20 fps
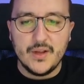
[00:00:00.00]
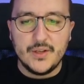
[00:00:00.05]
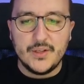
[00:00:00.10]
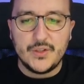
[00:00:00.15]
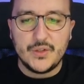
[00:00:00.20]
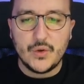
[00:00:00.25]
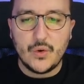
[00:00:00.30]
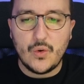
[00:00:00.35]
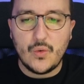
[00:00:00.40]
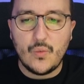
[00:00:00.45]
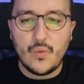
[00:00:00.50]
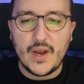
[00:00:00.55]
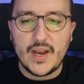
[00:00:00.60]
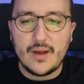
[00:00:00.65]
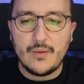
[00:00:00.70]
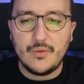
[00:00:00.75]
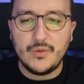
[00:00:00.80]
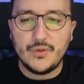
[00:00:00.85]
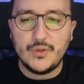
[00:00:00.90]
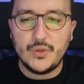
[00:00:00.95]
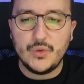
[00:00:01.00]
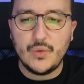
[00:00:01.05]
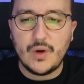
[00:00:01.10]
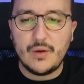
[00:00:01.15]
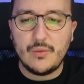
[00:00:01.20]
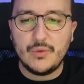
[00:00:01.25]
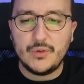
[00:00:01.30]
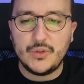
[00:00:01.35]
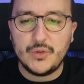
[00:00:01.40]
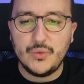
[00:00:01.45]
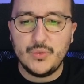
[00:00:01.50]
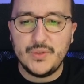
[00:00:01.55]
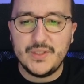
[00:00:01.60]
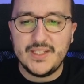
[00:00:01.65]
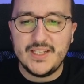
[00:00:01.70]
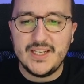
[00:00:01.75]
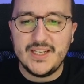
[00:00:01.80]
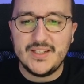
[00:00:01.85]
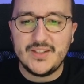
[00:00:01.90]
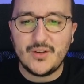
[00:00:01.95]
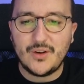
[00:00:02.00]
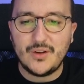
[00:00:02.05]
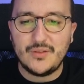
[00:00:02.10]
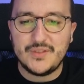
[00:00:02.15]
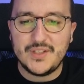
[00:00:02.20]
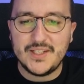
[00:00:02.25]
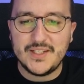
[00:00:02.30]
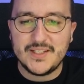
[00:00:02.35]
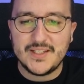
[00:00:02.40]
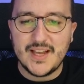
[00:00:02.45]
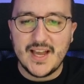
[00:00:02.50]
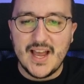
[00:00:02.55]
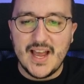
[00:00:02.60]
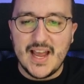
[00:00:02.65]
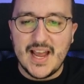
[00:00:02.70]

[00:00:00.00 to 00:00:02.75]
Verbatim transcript: So what I want to do, I want to delete all of this.